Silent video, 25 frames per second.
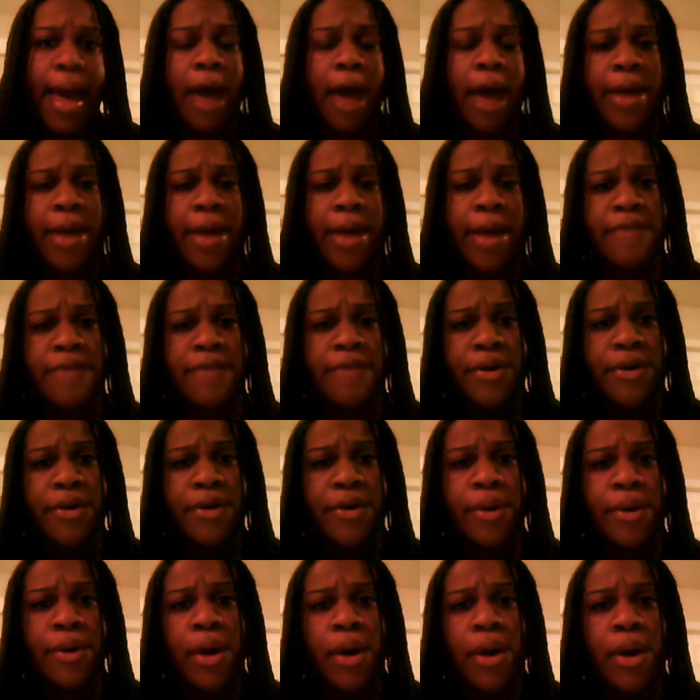
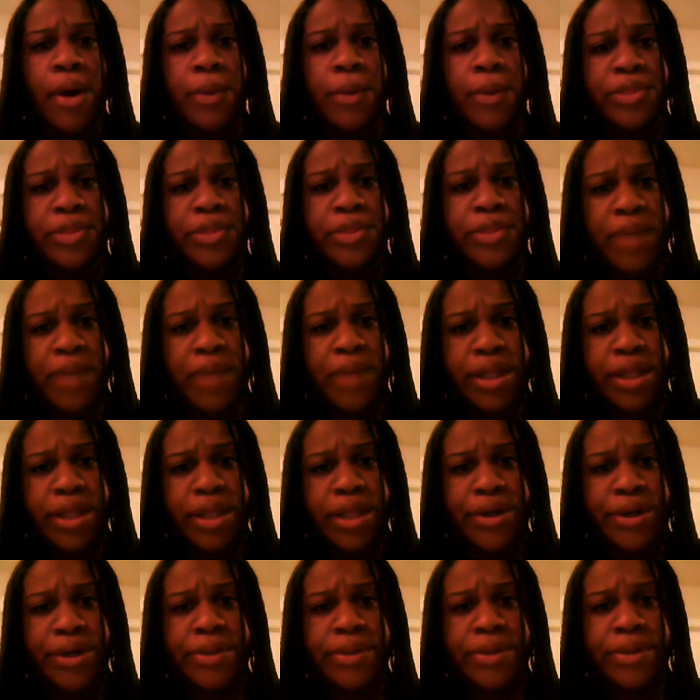However, with
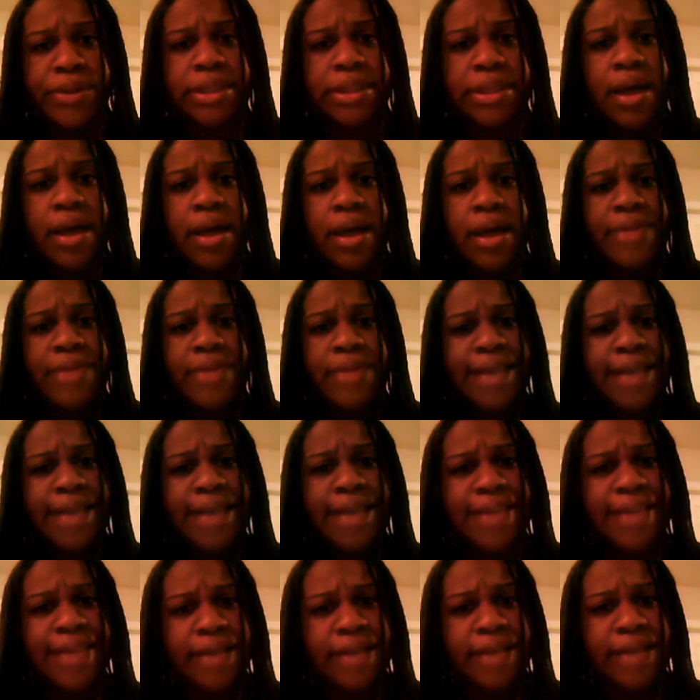thrillers,
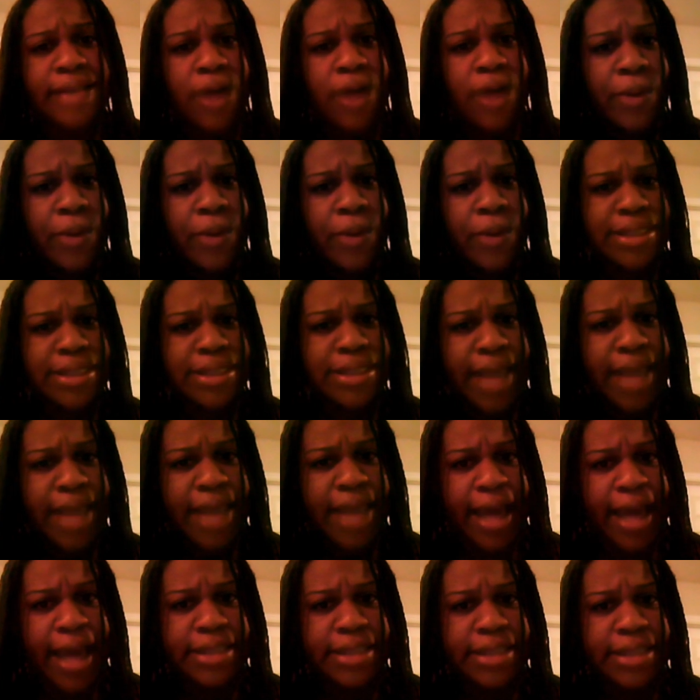that's not always the
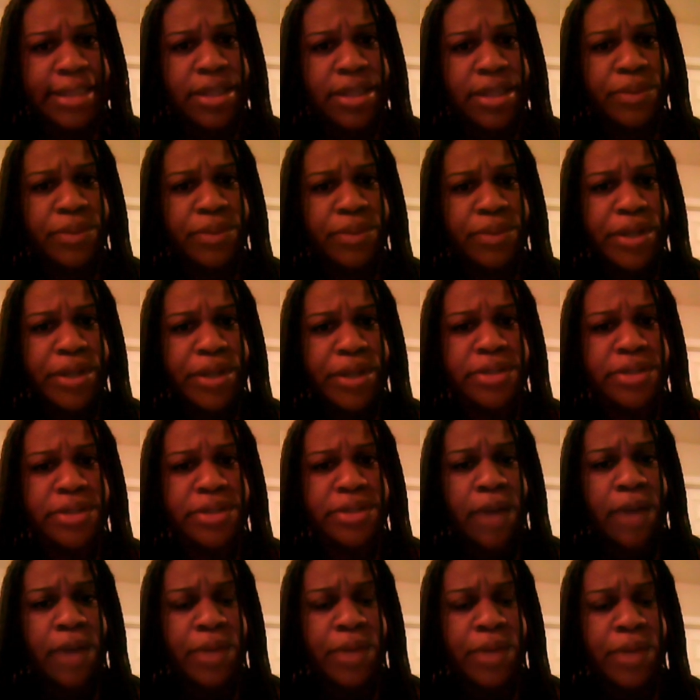case.
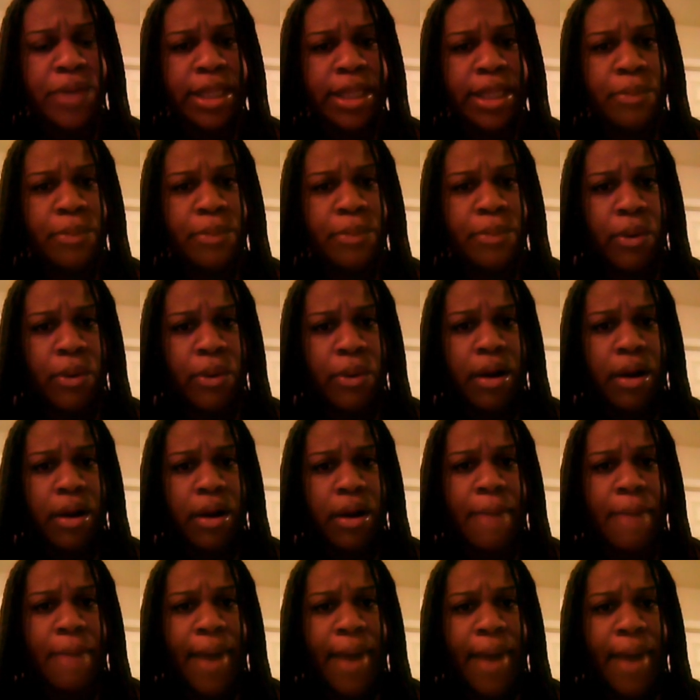Thrillers are really
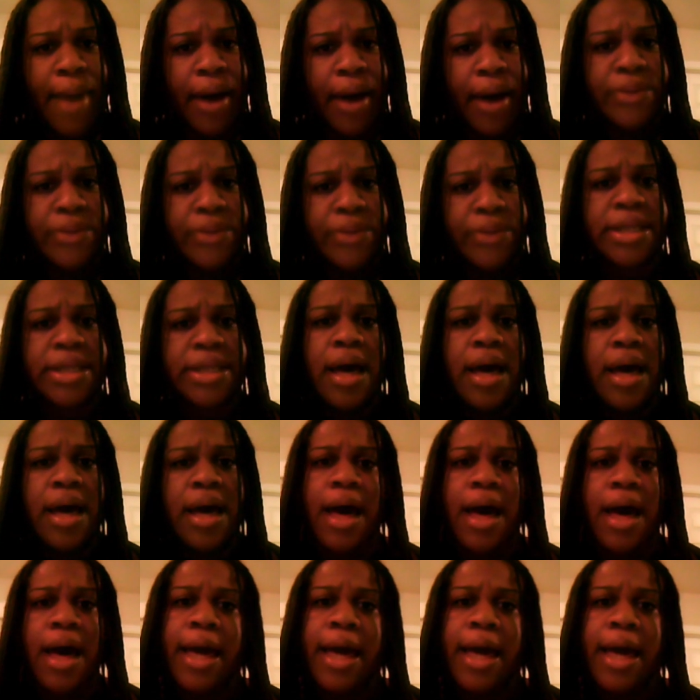more about
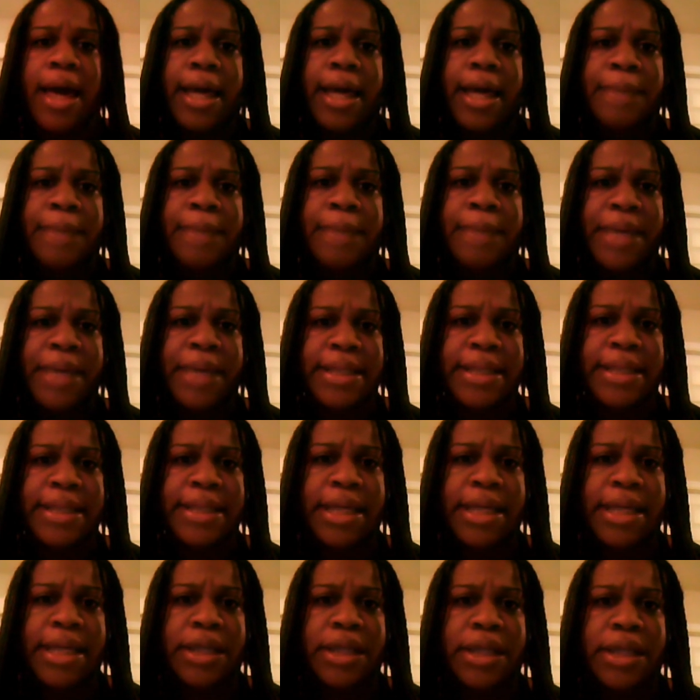
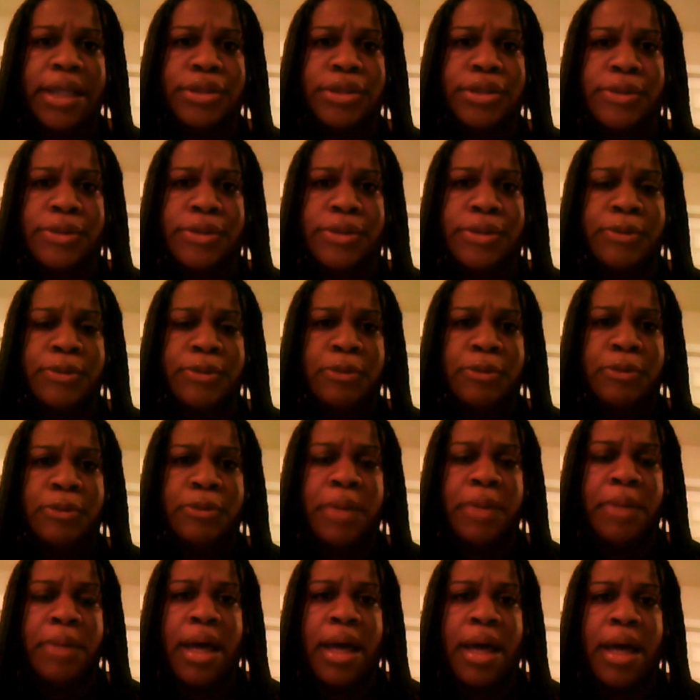impending
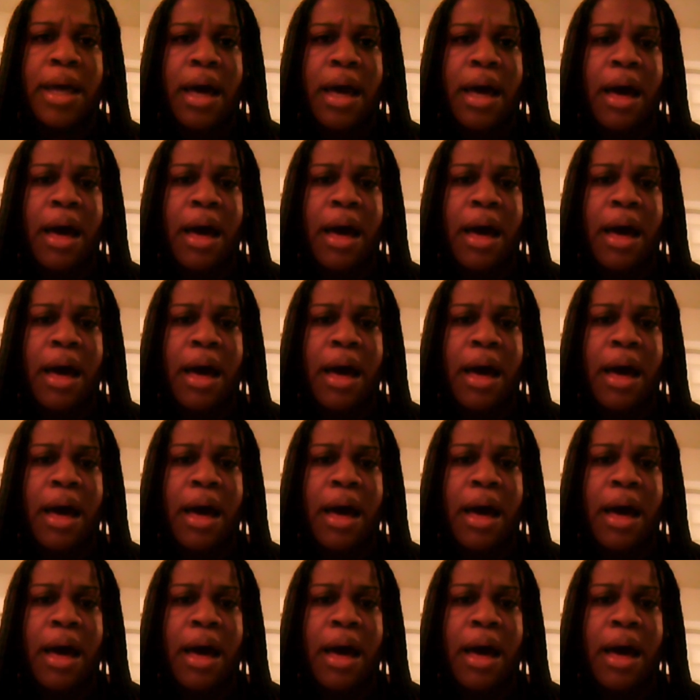doom,